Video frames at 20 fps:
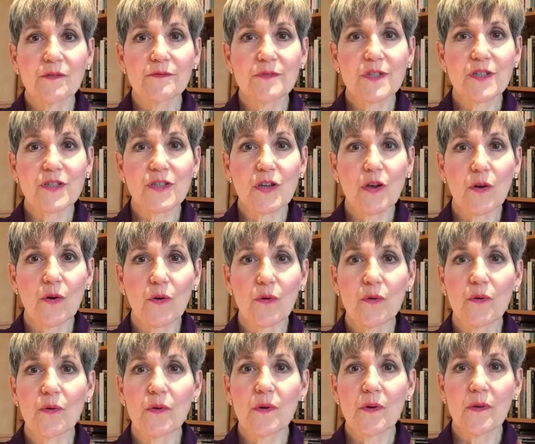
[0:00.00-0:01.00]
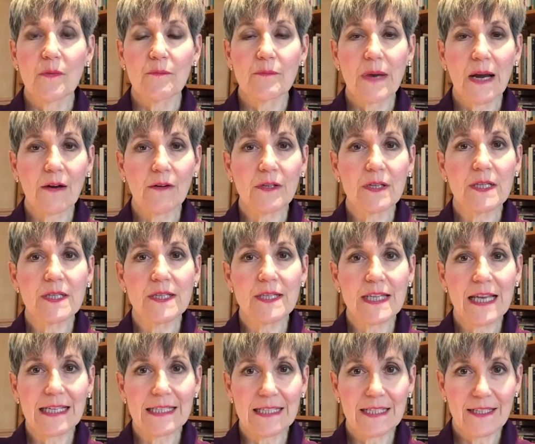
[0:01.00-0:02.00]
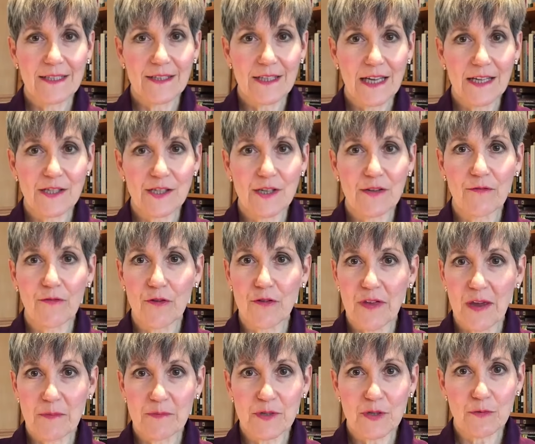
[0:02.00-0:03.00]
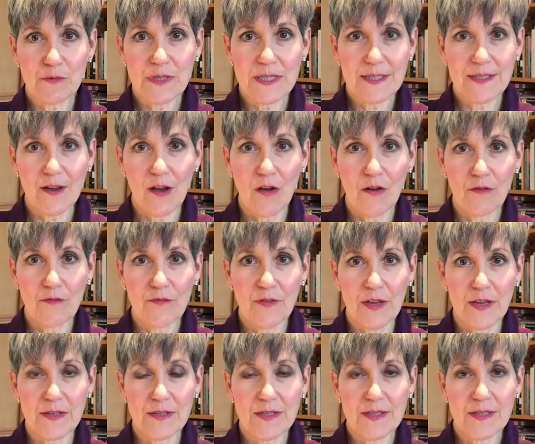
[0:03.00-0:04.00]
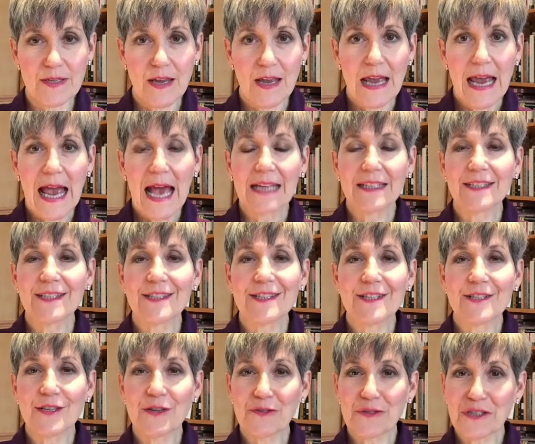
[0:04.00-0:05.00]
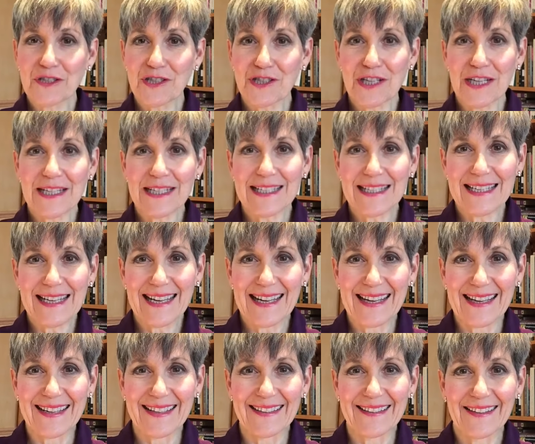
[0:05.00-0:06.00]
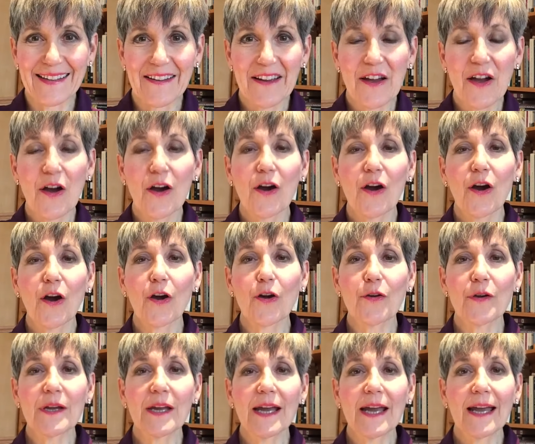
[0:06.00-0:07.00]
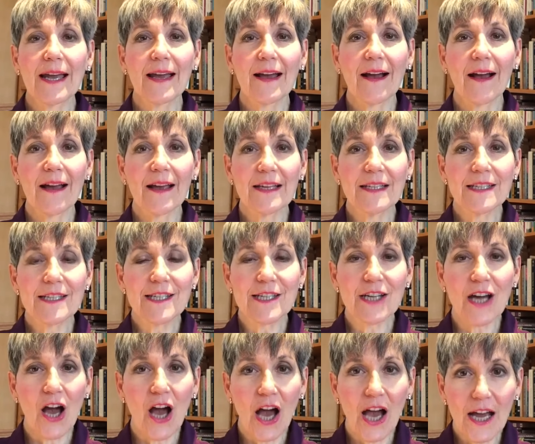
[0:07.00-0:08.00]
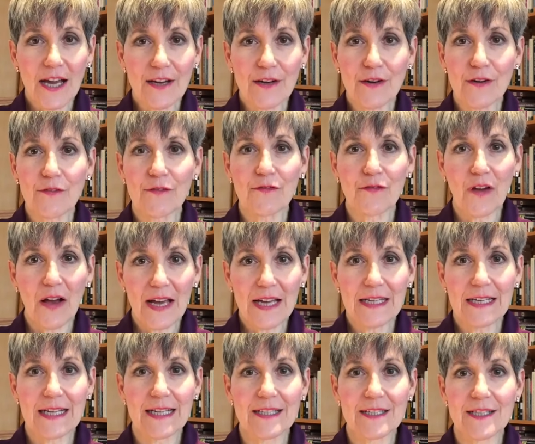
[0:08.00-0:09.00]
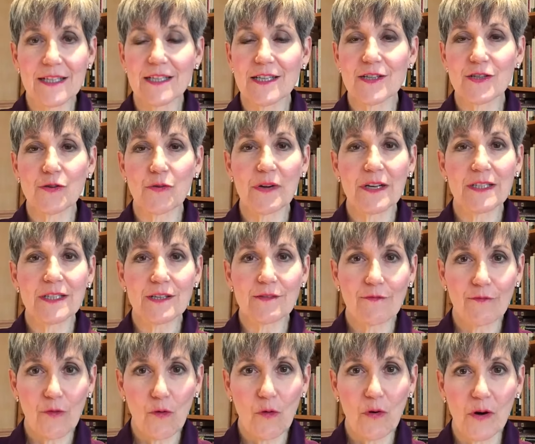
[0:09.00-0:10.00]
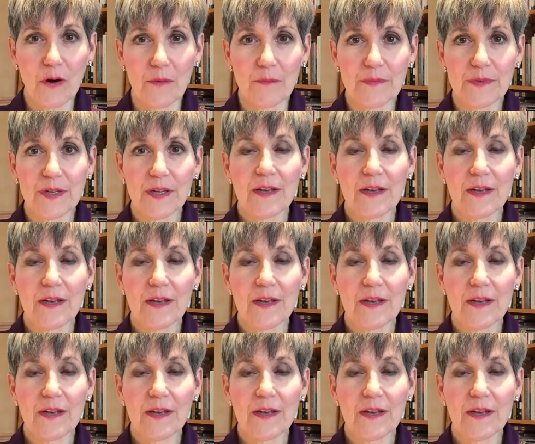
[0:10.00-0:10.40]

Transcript: So Marilyn sent an intention for them to resolve this. And as soon as she did, her entire finances transformed.